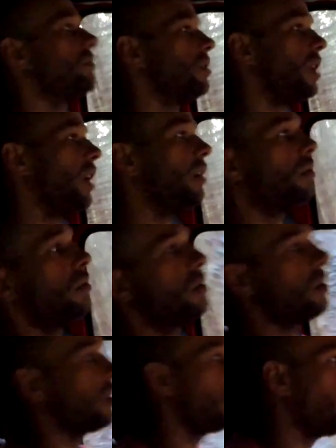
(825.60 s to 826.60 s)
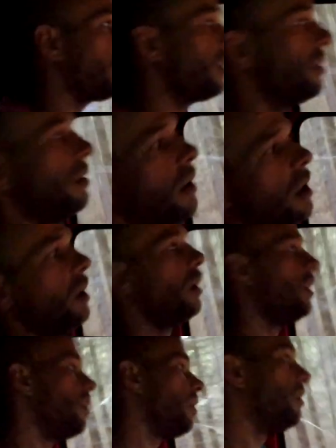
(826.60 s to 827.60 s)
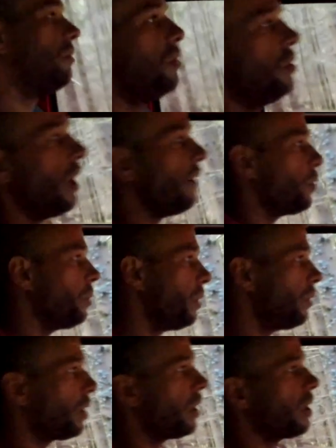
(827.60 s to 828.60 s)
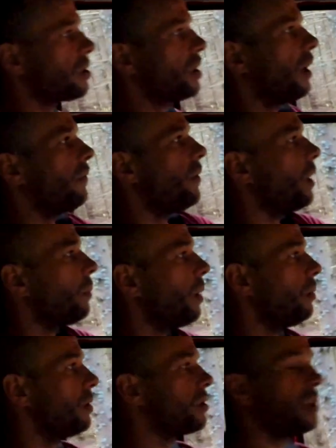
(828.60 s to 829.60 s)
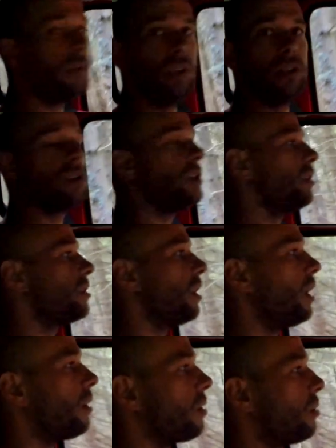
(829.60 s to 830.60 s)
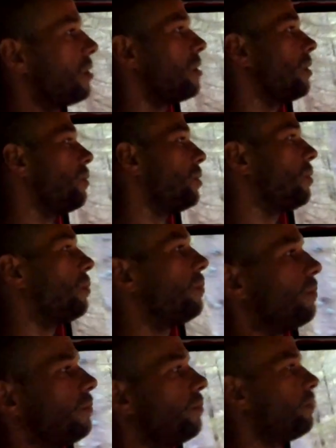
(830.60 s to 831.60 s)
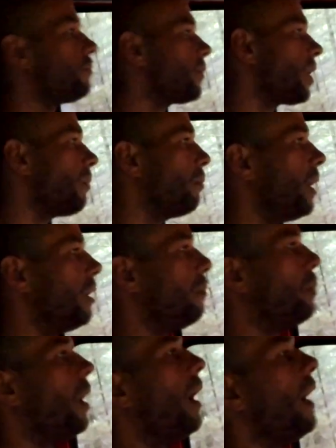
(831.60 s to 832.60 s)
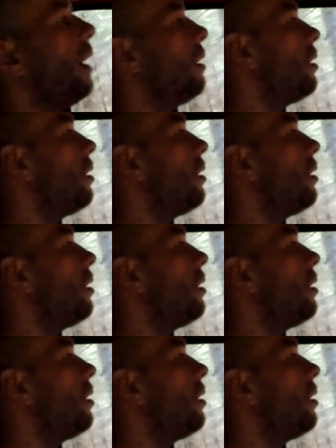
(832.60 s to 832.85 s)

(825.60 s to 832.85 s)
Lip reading: Land Cruiser, hardly. You'd have to be looking at stuff like maybe the 70 series Land Cruiser, which you can barely buy.